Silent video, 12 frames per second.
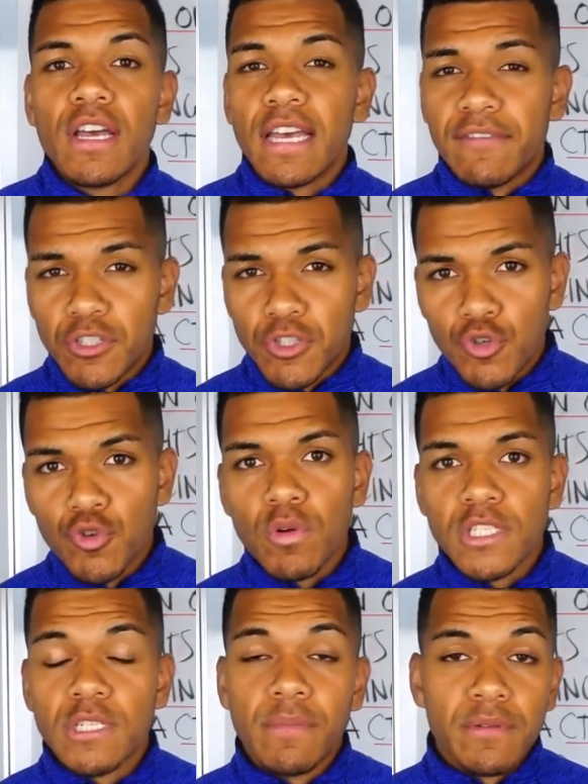If you do
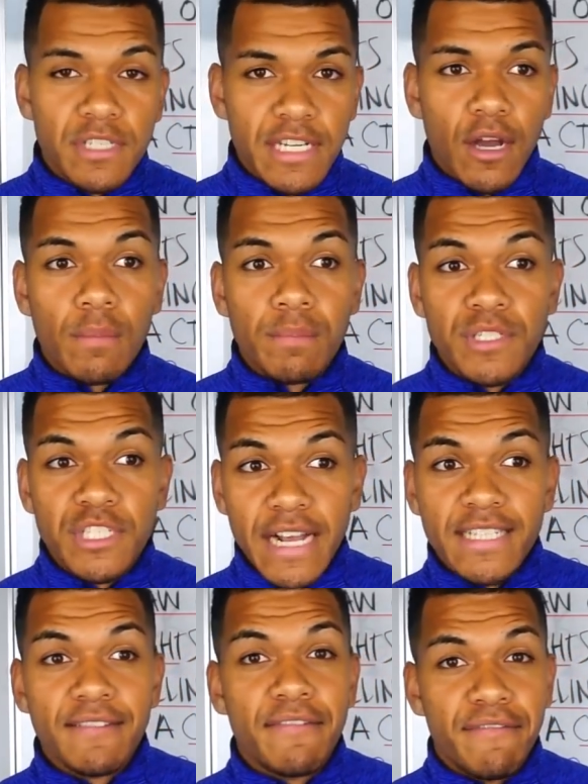want some
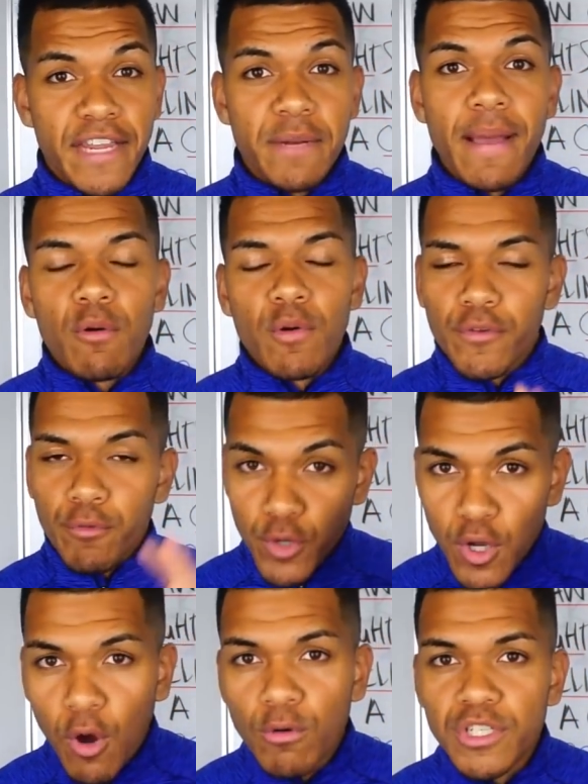objective feedback through
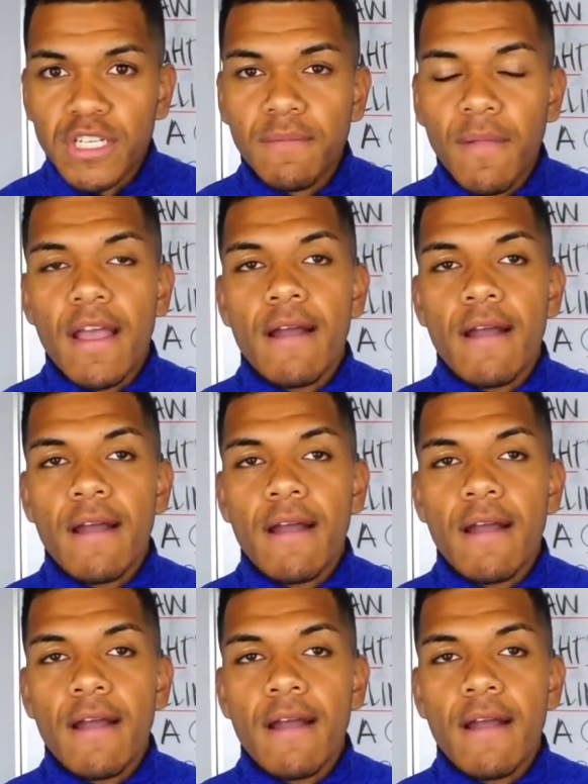coaching,